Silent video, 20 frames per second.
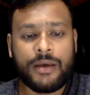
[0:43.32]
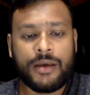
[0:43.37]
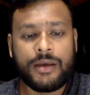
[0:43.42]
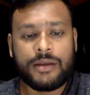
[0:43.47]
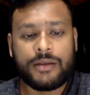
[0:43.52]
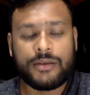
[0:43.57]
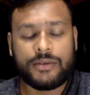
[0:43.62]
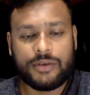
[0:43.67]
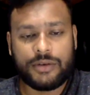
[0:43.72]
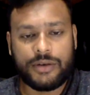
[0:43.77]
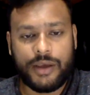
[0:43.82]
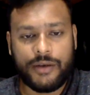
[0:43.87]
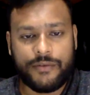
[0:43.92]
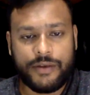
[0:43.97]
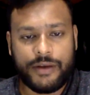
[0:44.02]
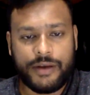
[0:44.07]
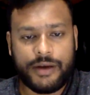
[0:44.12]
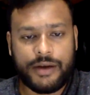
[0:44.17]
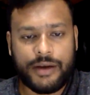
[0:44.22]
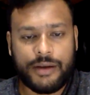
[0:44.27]
so
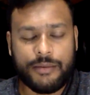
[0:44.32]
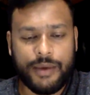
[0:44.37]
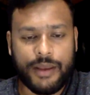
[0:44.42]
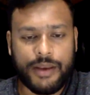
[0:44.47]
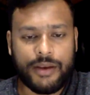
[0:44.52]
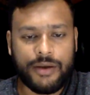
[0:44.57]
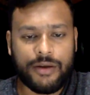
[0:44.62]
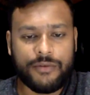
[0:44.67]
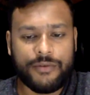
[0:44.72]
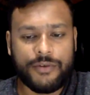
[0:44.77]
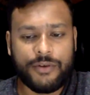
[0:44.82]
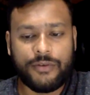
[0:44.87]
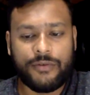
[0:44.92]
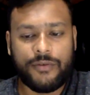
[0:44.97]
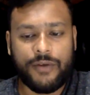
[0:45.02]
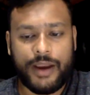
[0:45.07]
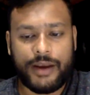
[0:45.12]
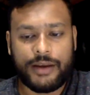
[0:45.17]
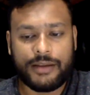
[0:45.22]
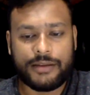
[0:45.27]
definitely many of you will
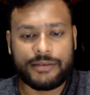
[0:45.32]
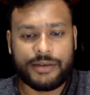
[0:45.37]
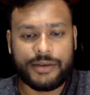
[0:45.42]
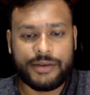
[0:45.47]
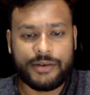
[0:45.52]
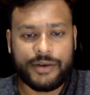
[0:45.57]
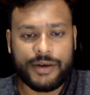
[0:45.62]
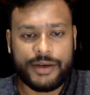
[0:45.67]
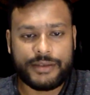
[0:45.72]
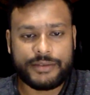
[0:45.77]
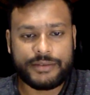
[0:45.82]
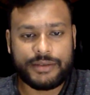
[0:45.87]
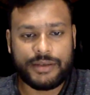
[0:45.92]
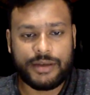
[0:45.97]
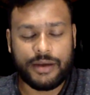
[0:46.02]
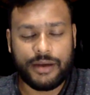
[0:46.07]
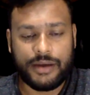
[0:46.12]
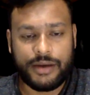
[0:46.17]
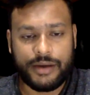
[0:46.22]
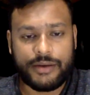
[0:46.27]
find this interest
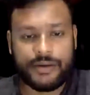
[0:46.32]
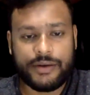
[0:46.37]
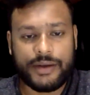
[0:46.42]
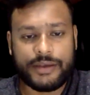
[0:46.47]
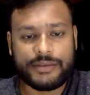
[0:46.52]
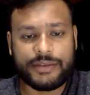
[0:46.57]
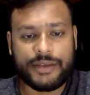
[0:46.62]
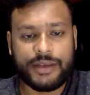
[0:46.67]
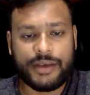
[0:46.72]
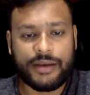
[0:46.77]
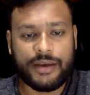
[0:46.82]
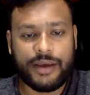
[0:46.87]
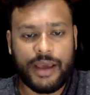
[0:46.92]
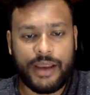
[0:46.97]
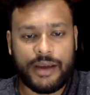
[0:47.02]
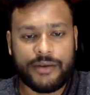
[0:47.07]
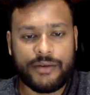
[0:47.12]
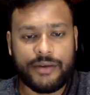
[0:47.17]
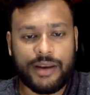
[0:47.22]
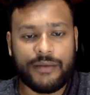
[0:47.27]
uh, interesting
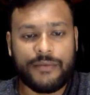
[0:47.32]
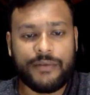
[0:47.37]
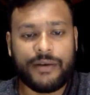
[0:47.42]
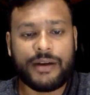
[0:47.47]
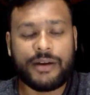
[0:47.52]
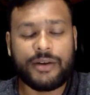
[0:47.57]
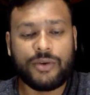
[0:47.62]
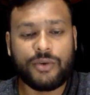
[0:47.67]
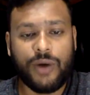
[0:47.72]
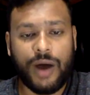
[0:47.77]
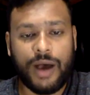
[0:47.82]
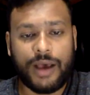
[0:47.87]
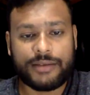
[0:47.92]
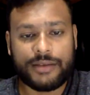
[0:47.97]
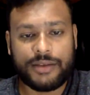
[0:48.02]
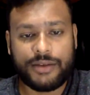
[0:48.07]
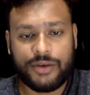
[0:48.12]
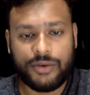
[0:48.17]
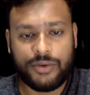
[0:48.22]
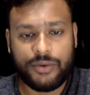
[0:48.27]
and relevant do
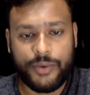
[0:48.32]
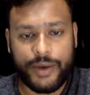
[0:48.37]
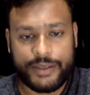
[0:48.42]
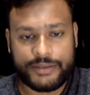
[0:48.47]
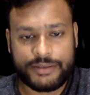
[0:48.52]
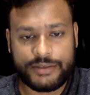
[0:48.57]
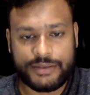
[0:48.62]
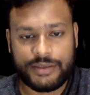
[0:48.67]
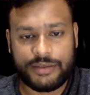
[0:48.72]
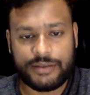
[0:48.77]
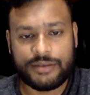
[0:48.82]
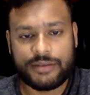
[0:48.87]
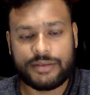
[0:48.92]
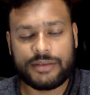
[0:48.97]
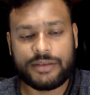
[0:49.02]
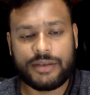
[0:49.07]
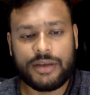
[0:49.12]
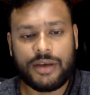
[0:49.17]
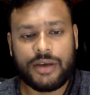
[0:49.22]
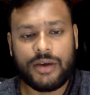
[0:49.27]
ask your questions
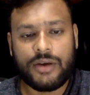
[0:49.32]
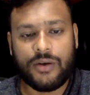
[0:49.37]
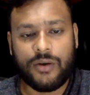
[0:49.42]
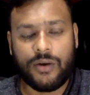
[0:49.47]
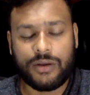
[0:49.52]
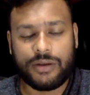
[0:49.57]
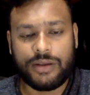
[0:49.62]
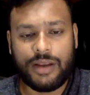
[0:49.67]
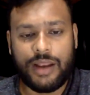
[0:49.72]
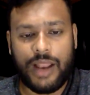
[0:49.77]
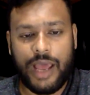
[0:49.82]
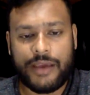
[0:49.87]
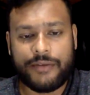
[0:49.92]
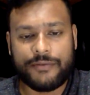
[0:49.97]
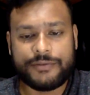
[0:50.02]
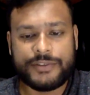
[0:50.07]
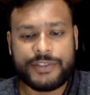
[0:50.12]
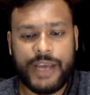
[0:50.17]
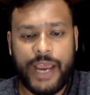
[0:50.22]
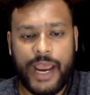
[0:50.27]
on the live
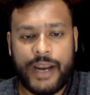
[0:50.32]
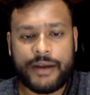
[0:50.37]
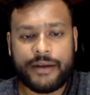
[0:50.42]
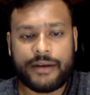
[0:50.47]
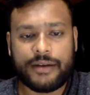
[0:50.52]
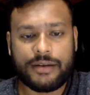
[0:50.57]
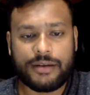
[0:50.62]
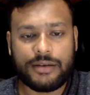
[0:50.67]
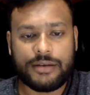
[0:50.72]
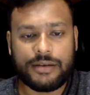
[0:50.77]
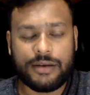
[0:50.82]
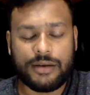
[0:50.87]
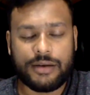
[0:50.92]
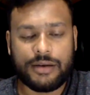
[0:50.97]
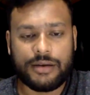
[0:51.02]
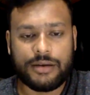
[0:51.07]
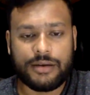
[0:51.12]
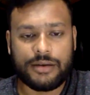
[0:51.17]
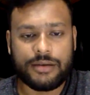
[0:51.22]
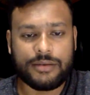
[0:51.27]
chat
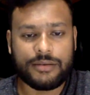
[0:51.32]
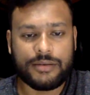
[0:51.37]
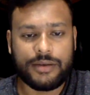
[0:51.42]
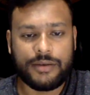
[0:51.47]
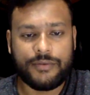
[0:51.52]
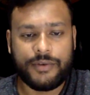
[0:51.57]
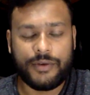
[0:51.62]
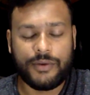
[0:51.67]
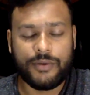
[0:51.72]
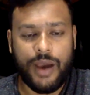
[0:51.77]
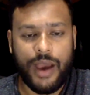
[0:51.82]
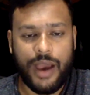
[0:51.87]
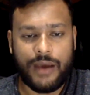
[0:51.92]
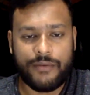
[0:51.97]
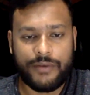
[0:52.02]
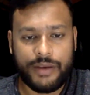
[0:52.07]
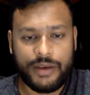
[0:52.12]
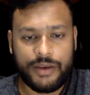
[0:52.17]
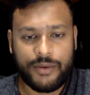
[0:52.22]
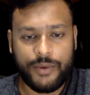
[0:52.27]
uh, if you have
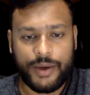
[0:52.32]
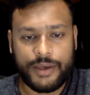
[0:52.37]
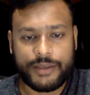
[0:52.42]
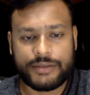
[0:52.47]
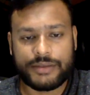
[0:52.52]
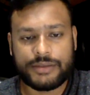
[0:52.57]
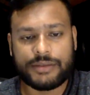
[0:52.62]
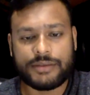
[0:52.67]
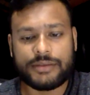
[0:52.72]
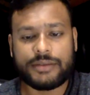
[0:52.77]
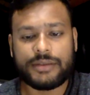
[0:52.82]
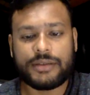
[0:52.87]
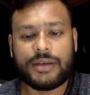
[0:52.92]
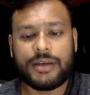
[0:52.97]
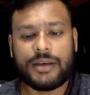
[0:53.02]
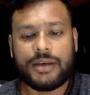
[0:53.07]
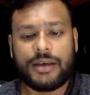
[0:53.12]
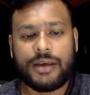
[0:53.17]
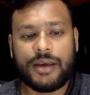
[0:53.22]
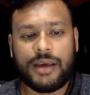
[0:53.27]
any questions
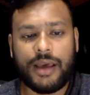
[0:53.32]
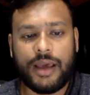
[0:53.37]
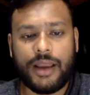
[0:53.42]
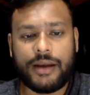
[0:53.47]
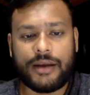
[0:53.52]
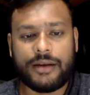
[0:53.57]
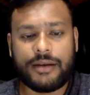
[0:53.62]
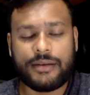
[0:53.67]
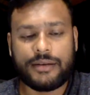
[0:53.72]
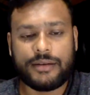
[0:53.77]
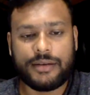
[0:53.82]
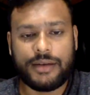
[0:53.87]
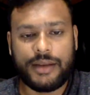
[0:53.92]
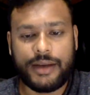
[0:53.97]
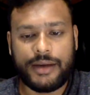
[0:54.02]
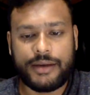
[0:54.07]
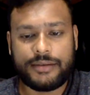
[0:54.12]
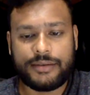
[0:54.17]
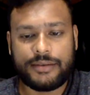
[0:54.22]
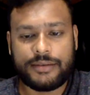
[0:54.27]
and
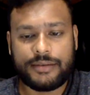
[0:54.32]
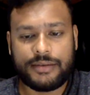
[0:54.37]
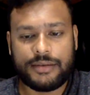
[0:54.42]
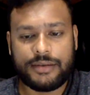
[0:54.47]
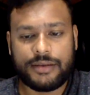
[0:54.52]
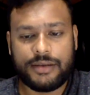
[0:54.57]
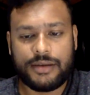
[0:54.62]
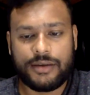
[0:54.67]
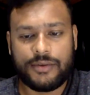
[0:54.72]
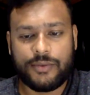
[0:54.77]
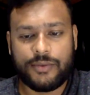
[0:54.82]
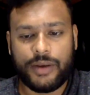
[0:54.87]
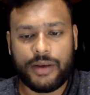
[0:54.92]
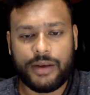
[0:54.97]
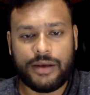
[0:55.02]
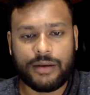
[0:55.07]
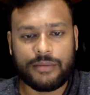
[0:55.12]
let's welcome